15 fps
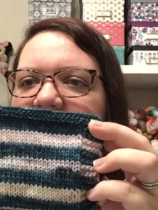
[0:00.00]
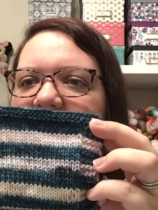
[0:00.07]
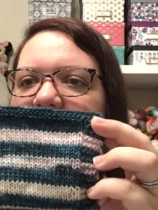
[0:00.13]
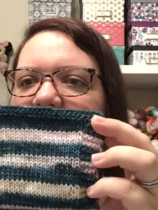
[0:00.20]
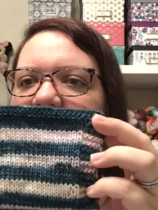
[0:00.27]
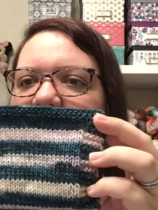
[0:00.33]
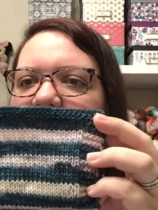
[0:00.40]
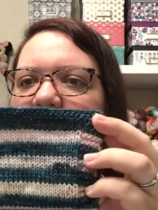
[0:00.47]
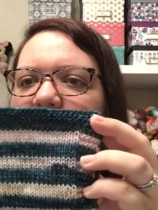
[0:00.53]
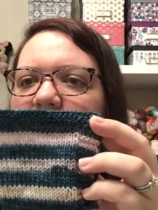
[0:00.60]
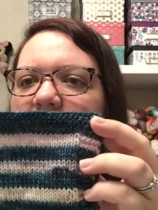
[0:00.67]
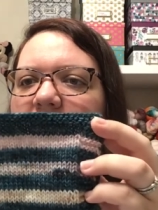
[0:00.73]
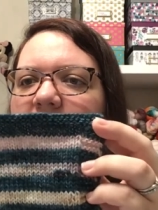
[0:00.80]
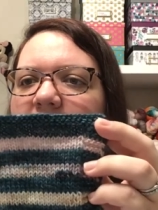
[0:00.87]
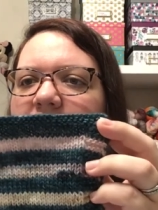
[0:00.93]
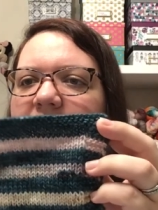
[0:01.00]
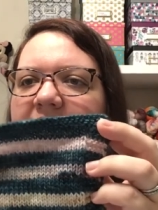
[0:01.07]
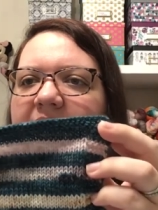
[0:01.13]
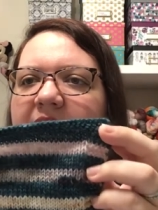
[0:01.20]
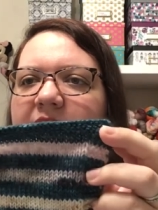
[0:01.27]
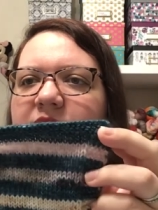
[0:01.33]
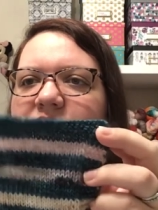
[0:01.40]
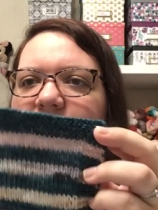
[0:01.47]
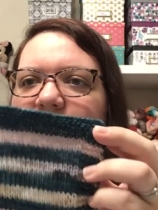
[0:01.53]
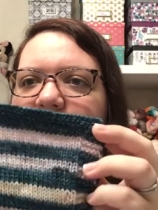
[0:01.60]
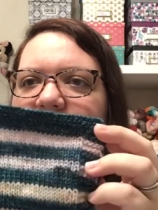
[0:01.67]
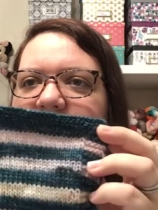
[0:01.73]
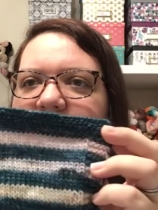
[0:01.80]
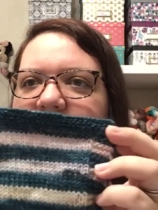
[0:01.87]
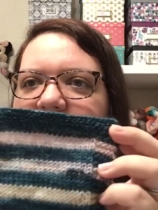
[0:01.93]
um, okay, I was
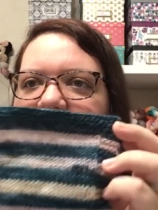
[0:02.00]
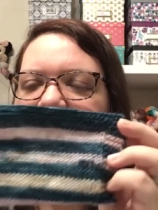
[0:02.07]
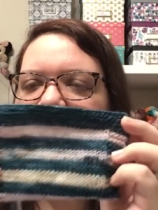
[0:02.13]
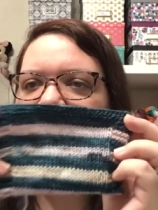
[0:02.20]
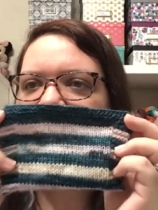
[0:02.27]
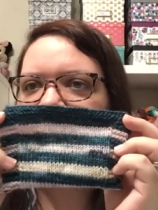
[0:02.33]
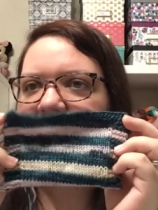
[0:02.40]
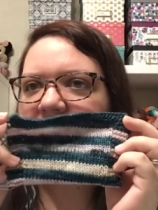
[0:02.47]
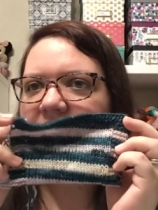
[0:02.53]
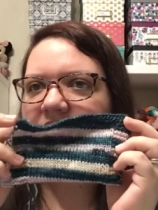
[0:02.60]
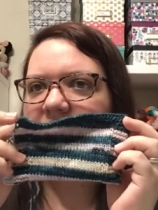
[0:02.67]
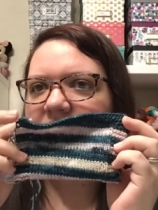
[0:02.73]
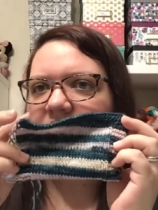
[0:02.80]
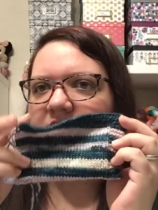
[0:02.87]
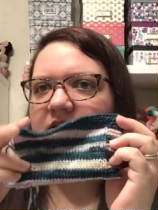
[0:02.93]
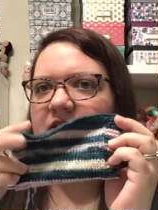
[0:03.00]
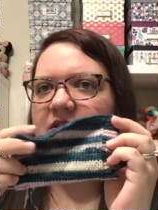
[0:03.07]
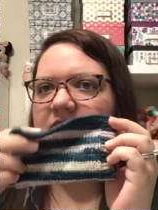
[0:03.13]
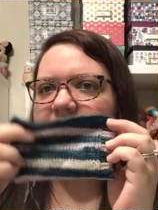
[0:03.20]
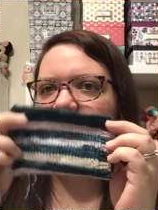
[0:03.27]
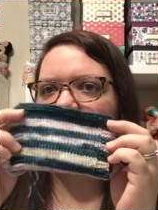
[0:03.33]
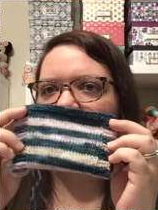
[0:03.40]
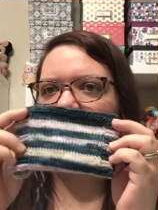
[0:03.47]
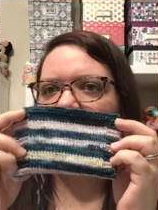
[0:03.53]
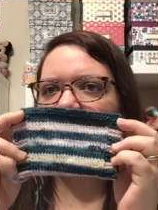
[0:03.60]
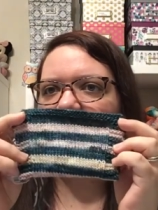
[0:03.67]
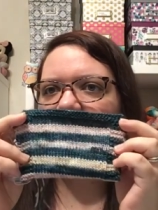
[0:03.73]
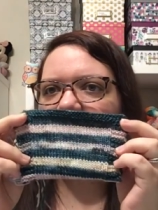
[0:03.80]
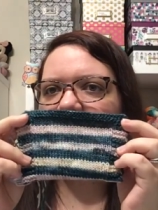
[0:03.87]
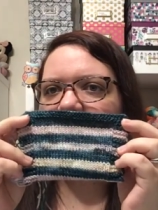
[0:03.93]
always going to do this color, the darker
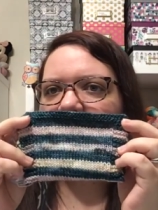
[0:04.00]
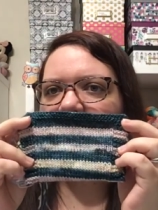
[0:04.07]
one.